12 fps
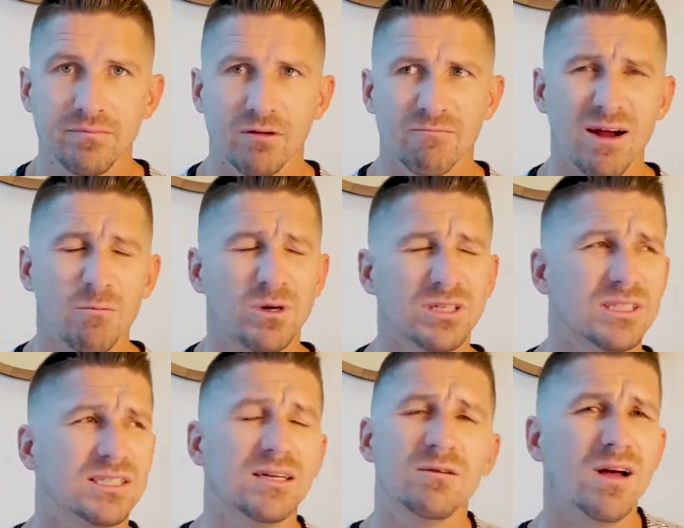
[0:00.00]
Right? We're
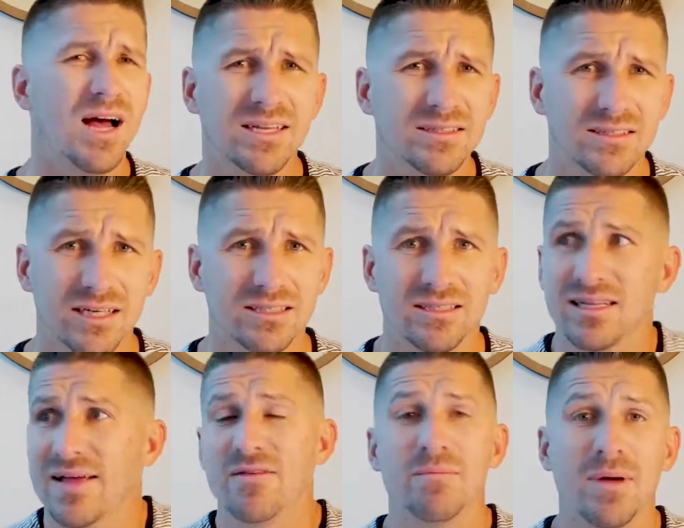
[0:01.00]
still, it's
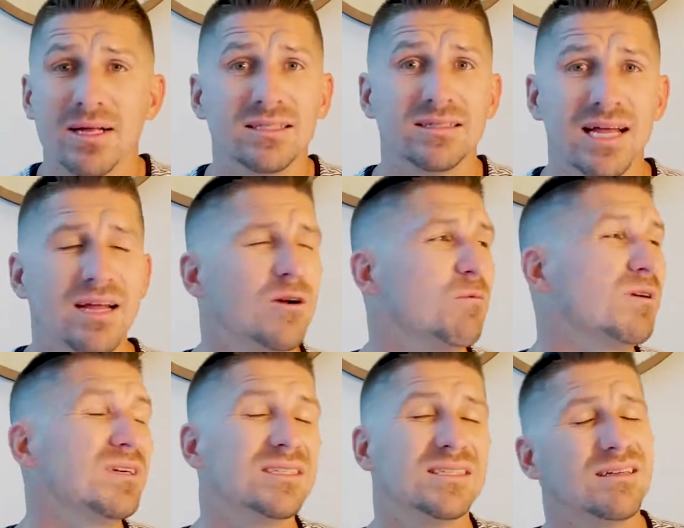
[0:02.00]
11 months later, we're
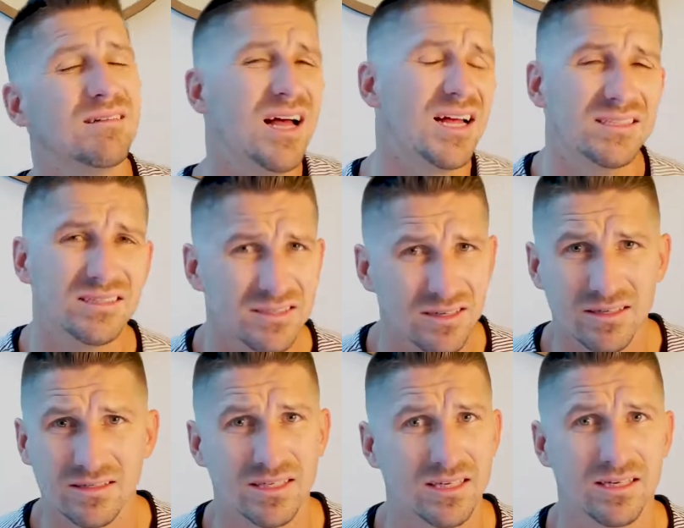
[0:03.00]
still
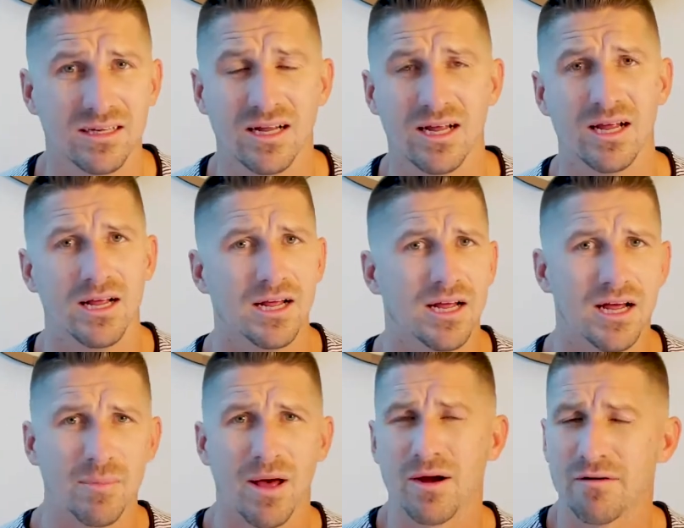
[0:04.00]
uncertain
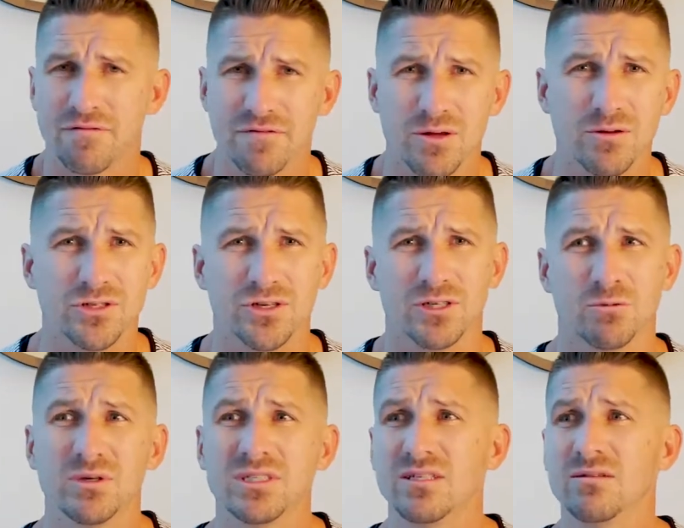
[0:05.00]
about our futures.
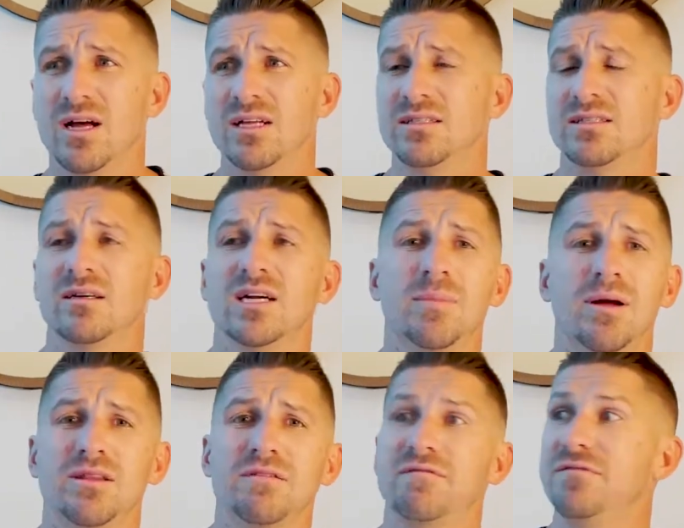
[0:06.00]
We're still uncertain about
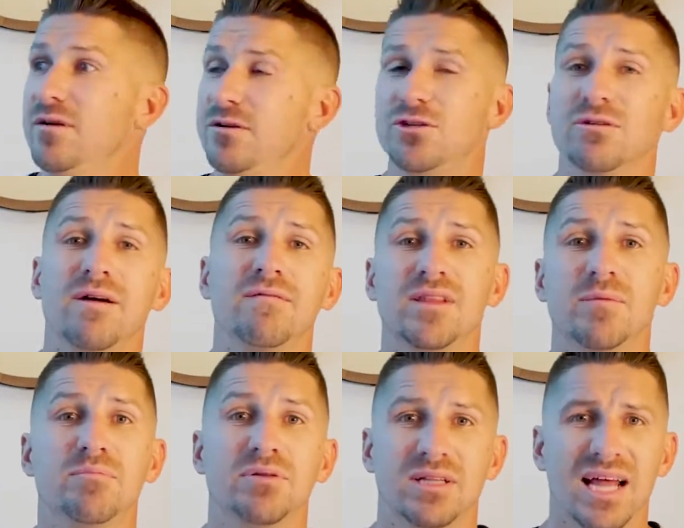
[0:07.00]
the future of the
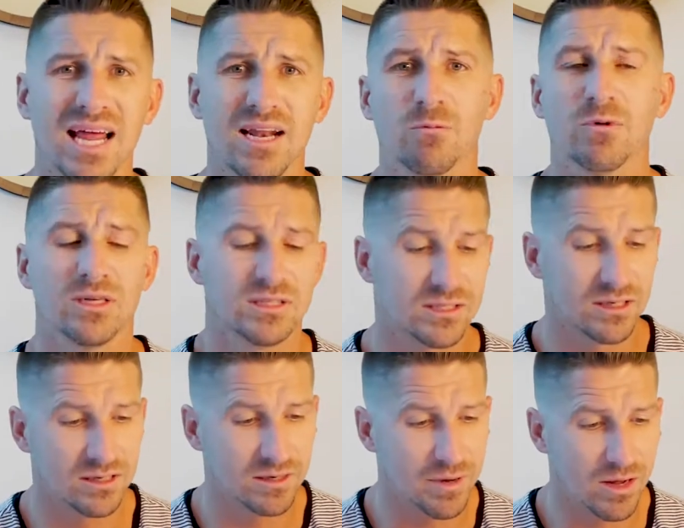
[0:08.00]
planet. We're
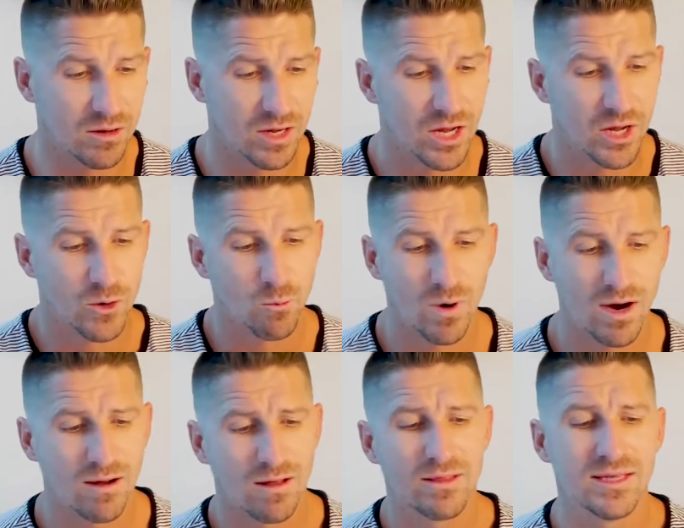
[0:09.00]
uncertain about where
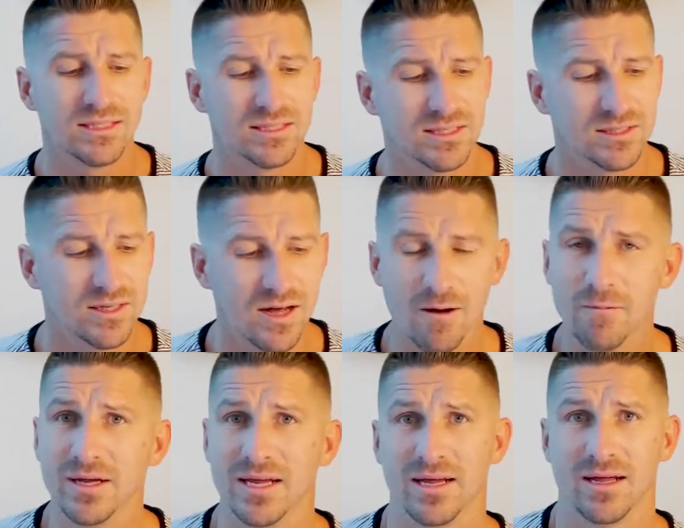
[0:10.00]
all this is
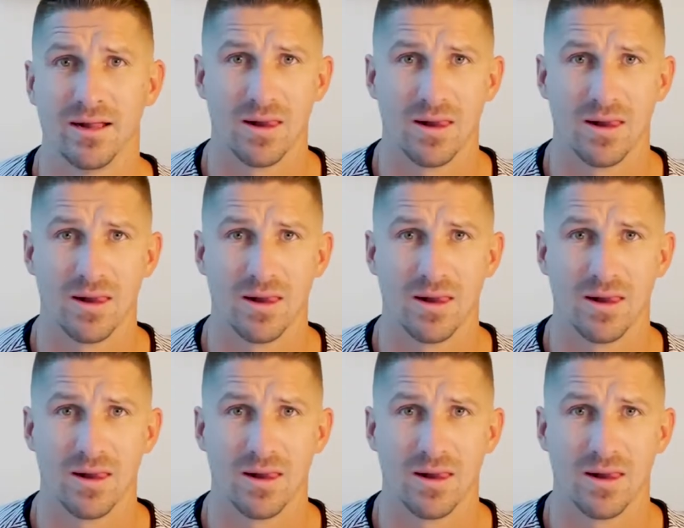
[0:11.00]
going.